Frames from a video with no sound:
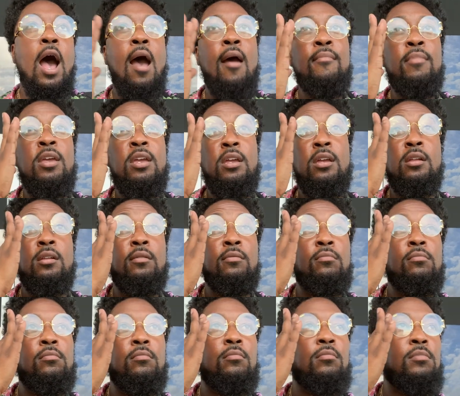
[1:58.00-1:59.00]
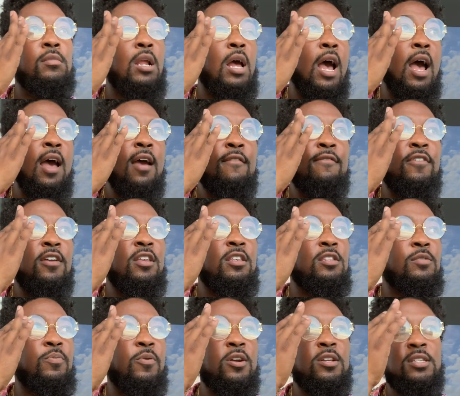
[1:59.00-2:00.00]
mean, I've
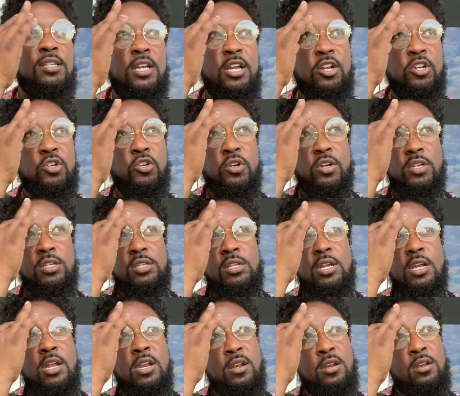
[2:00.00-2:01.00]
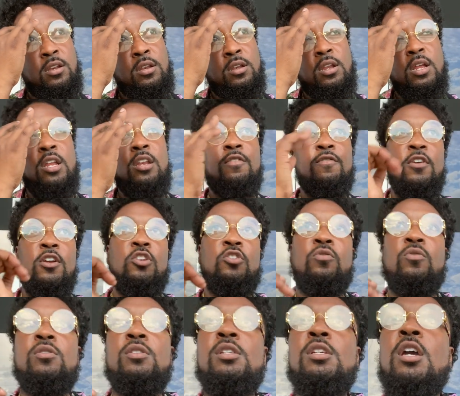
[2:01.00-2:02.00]
expressed interest in
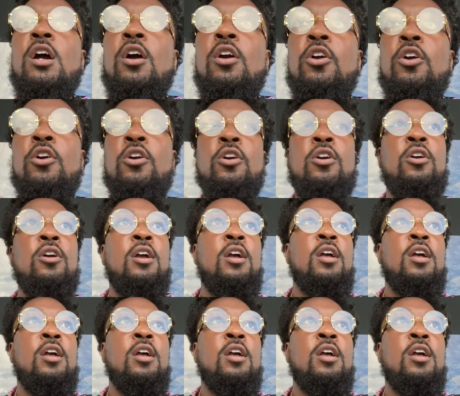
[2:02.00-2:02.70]
individuals younger